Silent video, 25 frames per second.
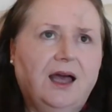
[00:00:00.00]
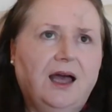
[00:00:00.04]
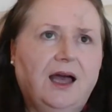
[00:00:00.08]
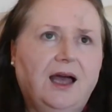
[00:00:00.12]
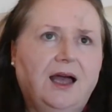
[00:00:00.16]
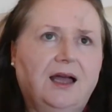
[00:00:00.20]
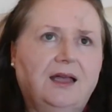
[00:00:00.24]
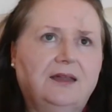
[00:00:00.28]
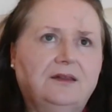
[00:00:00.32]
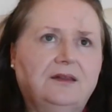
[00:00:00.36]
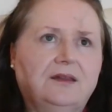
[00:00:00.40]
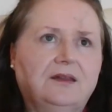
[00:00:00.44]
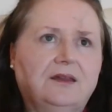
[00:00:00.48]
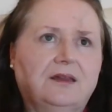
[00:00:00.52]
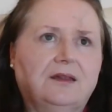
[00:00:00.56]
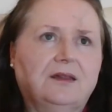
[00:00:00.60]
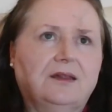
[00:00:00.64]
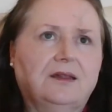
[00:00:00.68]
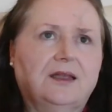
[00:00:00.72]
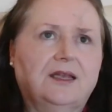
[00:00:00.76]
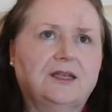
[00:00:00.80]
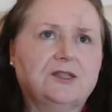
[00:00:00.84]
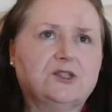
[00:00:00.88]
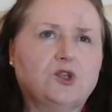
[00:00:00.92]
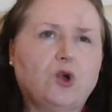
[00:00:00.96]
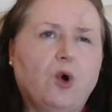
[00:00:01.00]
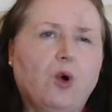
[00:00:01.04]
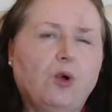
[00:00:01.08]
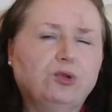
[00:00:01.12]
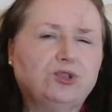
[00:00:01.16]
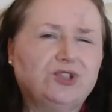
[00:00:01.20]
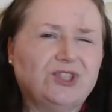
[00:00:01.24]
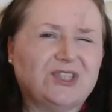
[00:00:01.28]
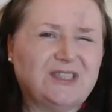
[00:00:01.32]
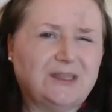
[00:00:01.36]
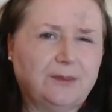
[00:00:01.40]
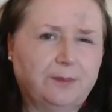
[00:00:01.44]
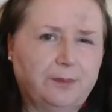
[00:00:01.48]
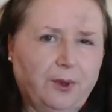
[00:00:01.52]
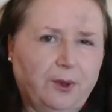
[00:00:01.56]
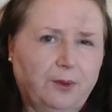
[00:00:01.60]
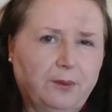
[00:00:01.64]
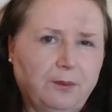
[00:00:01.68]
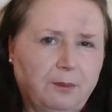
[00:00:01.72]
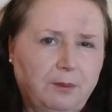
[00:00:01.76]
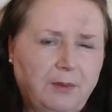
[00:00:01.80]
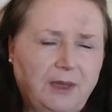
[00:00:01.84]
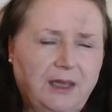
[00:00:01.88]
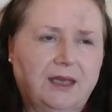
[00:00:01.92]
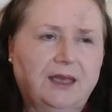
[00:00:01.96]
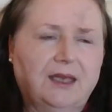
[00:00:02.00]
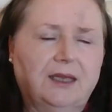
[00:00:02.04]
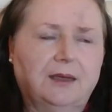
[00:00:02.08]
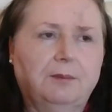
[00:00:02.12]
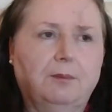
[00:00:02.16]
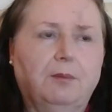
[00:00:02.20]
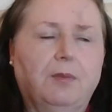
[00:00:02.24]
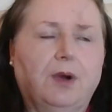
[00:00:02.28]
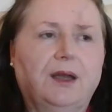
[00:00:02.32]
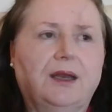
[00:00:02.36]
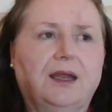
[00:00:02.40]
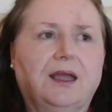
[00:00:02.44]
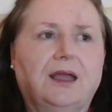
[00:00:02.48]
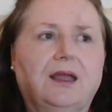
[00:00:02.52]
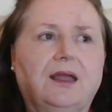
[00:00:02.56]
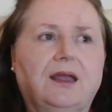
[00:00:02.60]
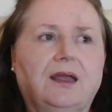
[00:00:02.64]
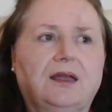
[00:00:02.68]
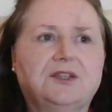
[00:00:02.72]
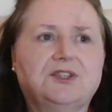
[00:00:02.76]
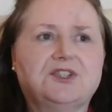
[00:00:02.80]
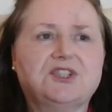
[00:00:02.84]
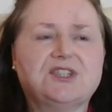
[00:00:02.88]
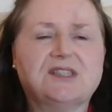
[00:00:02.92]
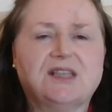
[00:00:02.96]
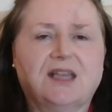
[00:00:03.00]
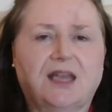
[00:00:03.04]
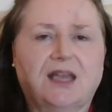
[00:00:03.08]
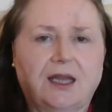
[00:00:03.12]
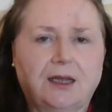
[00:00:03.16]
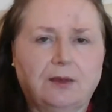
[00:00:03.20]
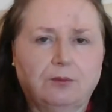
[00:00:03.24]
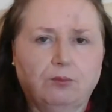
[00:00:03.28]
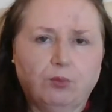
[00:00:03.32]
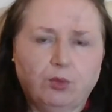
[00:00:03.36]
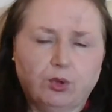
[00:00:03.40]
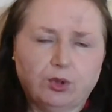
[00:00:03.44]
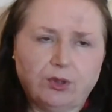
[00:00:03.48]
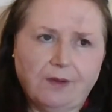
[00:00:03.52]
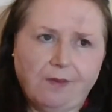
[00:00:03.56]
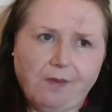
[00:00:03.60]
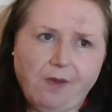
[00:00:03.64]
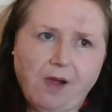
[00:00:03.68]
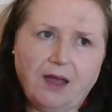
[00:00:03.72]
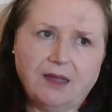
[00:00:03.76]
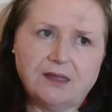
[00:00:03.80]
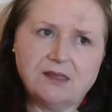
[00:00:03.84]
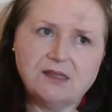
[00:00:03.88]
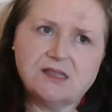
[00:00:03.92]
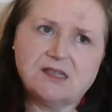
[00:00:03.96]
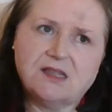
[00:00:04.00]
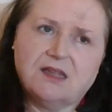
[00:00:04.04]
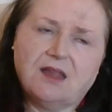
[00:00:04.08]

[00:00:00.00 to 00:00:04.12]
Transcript: and it's all just about making money and just getting more clients,